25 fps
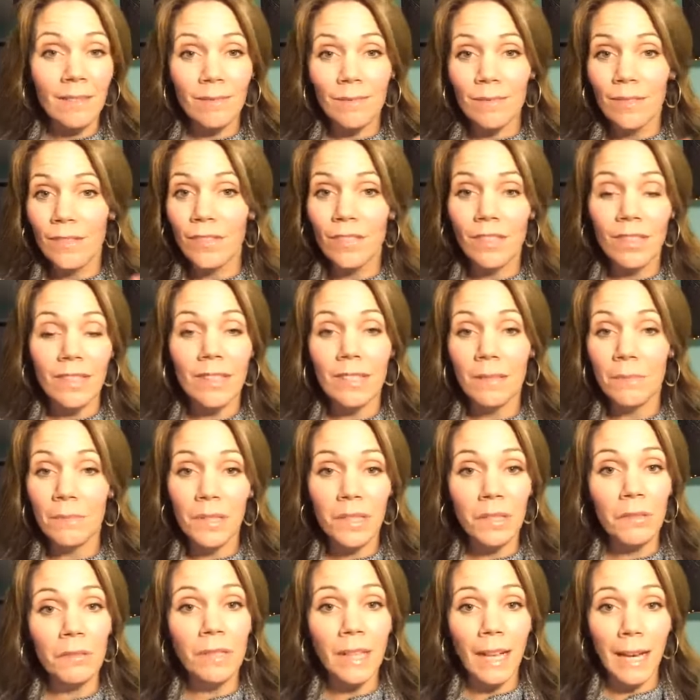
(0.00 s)
just am
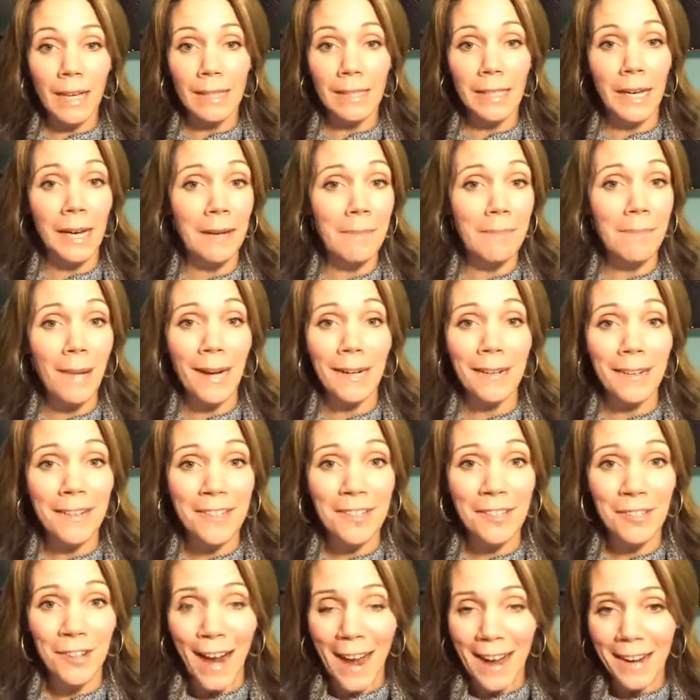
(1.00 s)
so glad that I'm back on
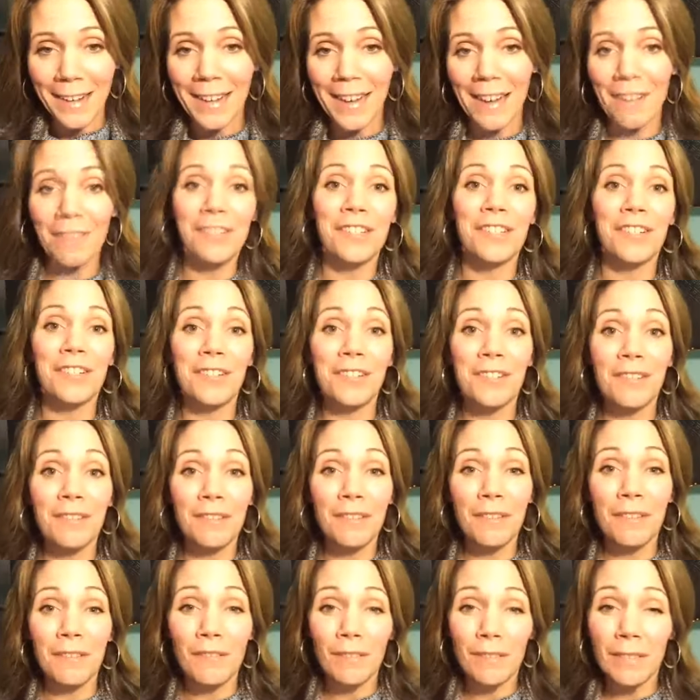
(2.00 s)
track after
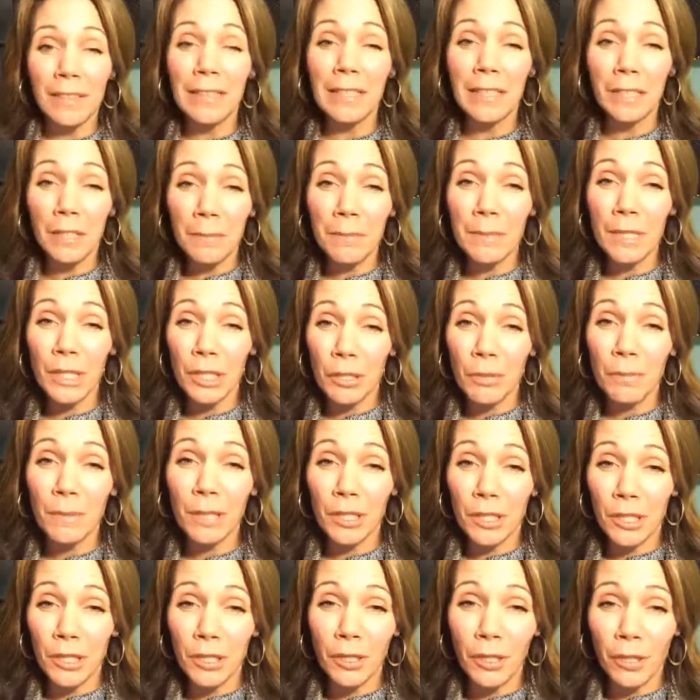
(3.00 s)
a little bit too
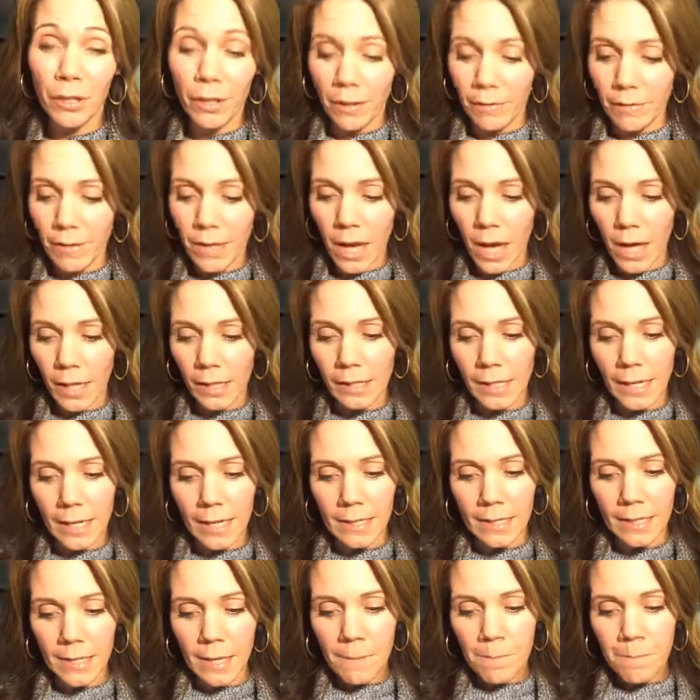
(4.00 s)
much sugar over the holidays.